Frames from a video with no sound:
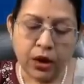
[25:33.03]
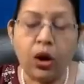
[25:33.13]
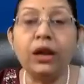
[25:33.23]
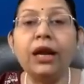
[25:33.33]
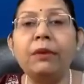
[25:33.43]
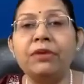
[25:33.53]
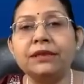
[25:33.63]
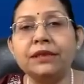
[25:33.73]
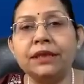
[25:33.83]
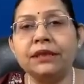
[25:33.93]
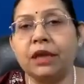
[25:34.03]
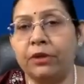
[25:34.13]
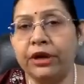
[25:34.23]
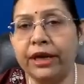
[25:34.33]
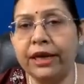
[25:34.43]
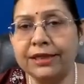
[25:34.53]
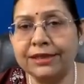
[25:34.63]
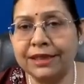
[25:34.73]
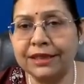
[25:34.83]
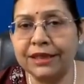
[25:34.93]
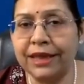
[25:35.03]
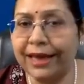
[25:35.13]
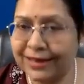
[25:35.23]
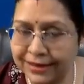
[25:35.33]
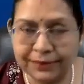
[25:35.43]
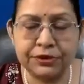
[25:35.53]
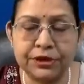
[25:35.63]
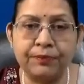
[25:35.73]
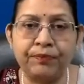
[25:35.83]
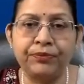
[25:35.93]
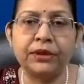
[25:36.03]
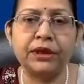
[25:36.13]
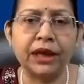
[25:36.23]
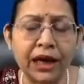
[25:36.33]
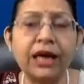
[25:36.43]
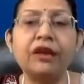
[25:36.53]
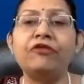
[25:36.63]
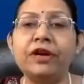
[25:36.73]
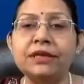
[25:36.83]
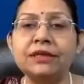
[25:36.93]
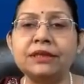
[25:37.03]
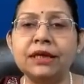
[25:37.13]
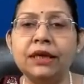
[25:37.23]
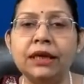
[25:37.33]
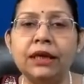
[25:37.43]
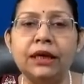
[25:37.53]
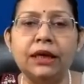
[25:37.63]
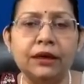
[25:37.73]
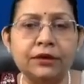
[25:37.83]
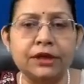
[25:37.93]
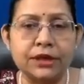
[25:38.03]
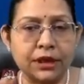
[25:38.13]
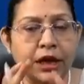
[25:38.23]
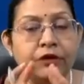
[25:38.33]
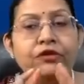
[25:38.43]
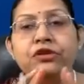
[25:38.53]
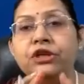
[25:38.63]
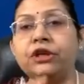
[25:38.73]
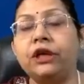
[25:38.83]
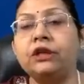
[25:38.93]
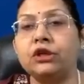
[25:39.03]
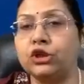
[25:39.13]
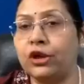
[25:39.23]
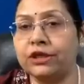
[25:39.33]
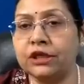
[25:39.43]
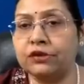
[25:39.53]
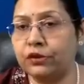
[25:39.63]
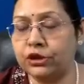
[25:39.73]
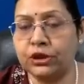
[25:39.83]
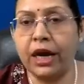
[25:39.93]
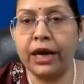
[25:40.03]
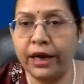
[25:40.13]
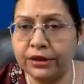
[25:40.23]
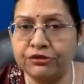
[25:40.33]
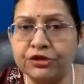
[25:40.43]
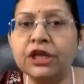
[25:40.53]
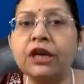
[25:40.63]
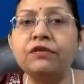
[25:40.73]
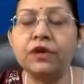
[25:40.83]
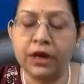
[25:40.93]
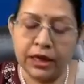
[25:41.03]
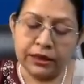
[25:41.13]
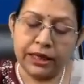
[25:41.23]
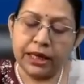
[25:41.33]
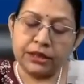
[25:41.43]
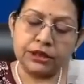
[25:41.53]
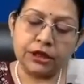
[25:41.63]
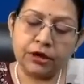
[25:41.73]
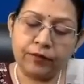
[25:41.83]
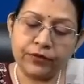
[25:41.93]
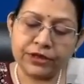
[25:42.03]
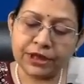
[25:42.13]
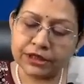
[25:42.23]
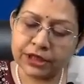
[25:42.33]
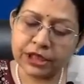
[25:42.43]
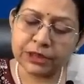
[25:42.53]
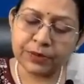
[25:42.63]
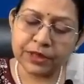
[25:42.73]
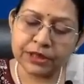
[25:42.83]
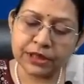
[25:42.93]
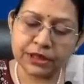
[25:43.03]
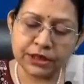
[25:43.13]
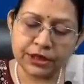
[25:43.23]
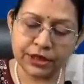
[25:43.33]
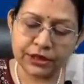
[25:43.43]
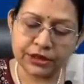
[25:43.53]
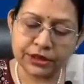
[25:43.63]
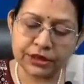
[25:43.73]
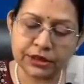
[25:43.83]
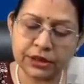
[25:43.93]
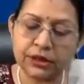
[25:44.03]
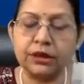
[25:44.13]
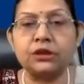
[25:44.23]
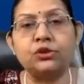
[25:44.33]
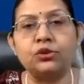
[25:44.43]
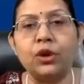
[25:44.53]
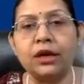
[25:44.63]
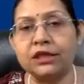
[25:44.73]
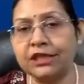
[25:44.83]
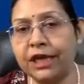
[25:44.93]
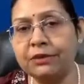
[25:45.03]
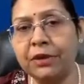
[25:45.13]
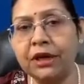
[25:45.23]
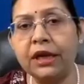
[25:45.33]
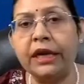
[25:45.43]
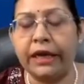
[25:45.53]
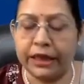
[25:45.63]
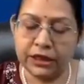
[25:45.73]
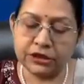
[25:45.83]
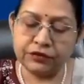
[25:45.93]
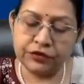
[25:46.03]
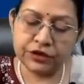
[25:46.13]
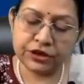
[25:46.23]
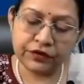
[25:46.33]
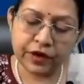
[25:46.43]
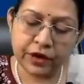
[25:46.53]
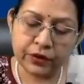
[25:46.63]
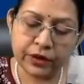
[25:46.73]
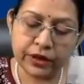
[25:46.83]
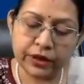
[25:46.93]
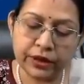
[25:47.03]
All are present at community health center except. Again, friends, there is a confusion in the choices what I had received, that surgeon is present. Yes, it is a true statement. It is a first referral unit.